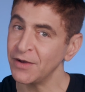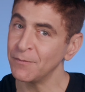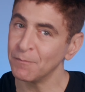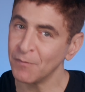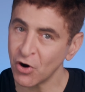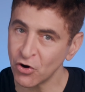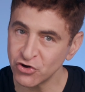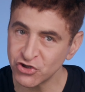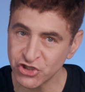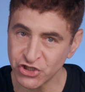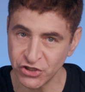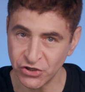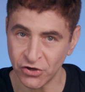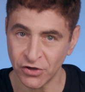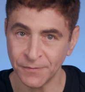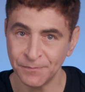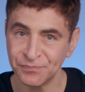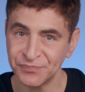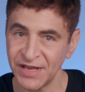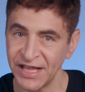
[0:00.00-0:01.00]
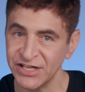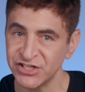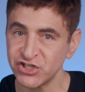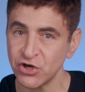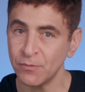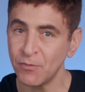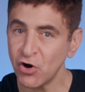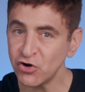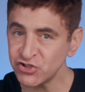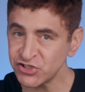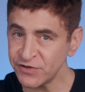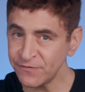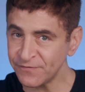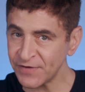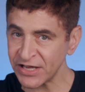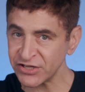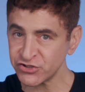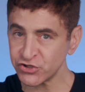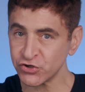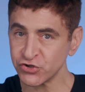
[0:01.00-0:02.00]
emotional. And so most
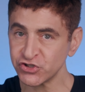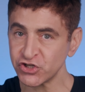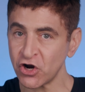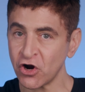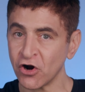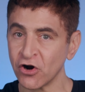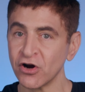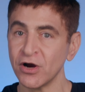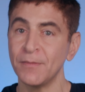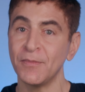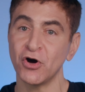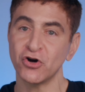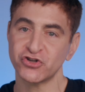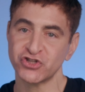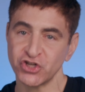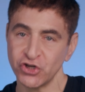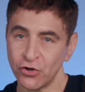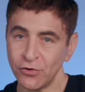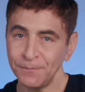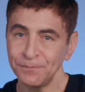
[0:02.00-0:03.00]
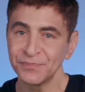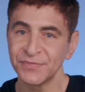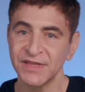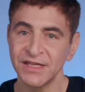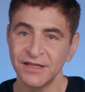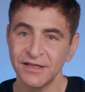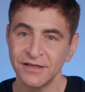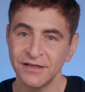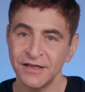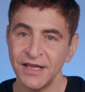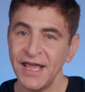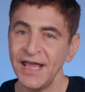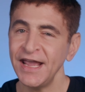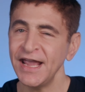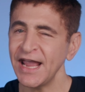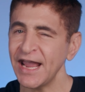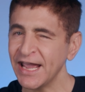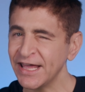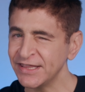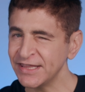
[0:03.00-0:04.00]
investors are emotional
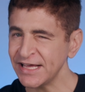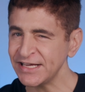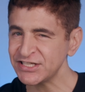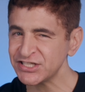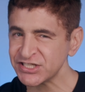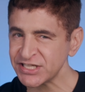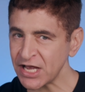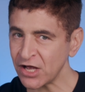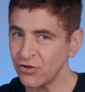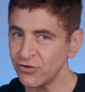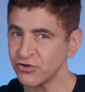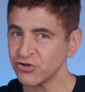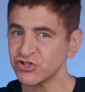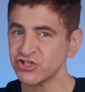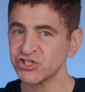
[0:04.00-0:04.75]
and they sell their